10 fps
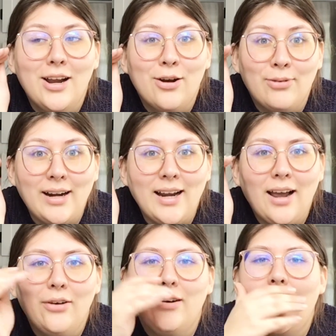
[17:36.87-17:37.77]
right
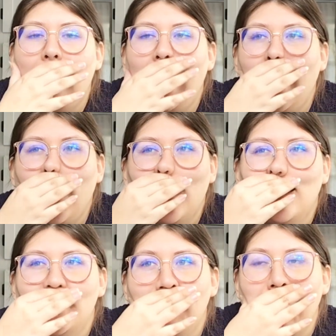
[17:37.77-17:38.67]
now.
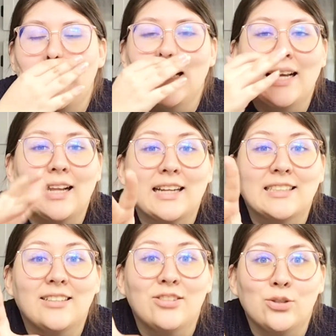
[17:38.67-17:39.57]
And again, like I
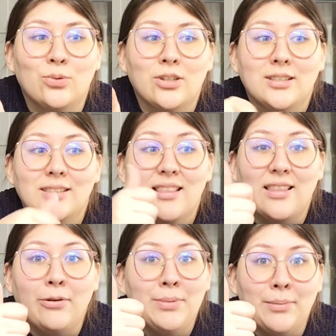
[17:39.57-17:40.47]
said, if this works, that
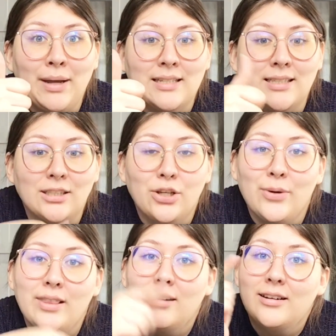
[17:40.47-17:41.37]
would be amazing. So
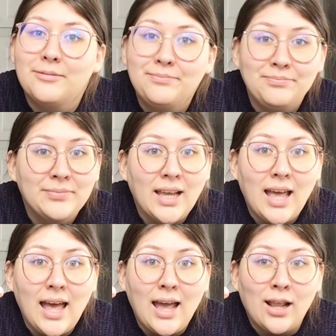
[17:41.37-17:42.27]
either
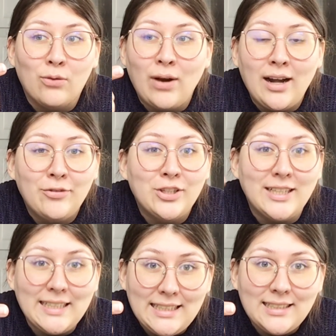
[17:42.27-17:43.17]
right after I
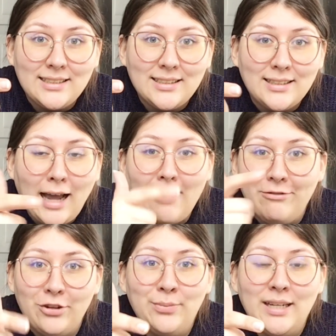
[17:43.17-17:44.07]
eat, I'm
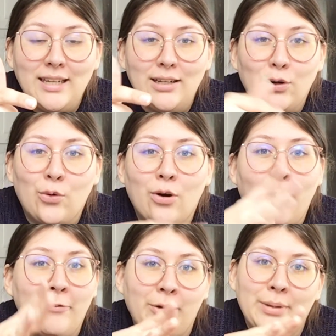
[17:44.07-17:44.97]
filming it, or
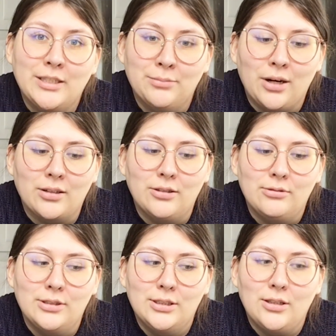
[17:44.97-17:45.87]
I'm filming tomorrow.
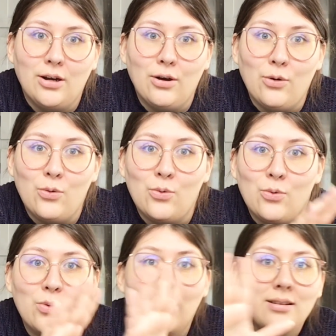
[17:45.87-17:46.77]

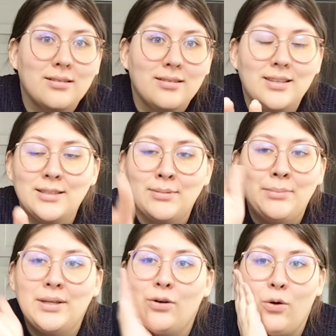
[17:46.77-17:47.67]
So this might
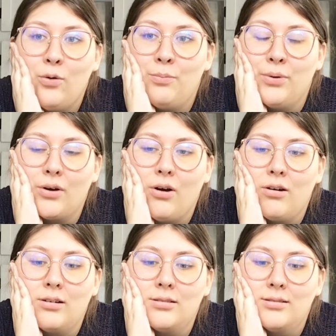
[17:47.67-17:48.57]
be a whole book
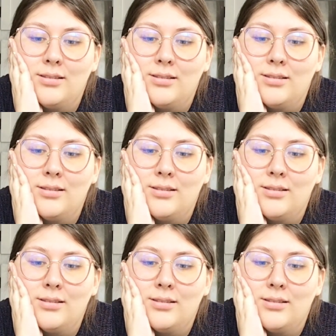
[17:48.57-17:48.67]
haul